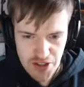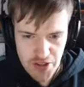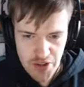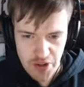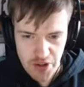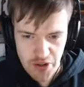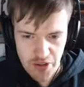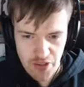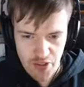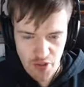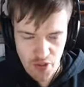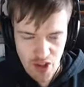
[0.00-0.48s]

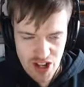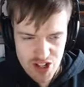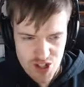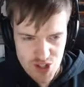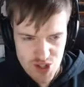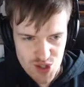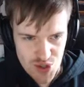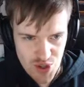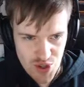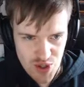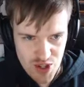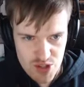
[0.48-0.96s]
Uh, the
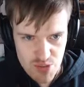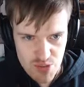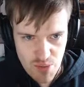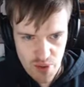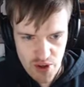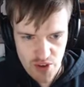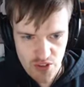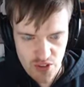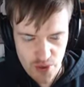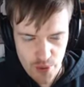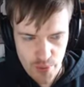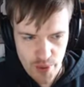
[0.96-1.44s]
last last
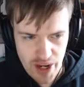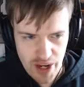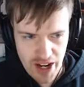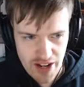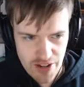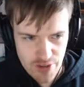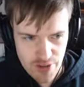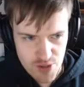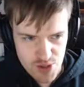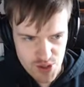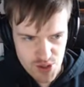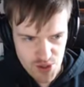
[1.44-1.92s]
playthrough we
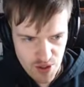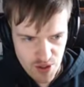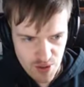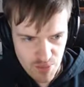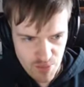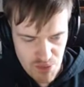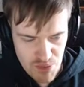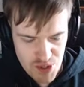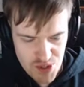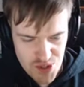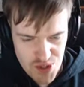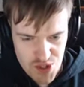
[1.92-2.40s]
had, he was
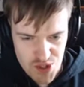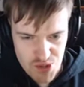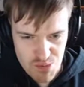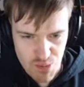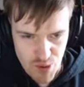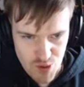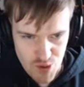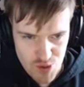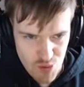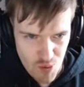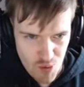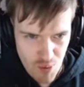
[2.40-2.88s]
like the most
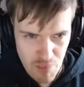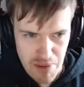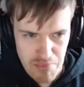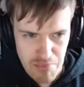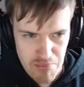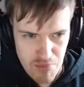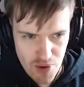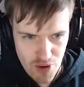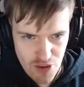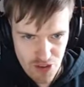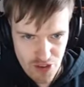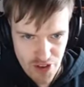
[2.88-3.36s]
disposable
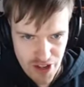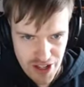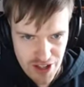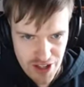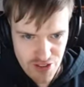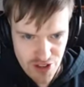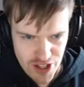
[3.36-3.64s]
member, I think.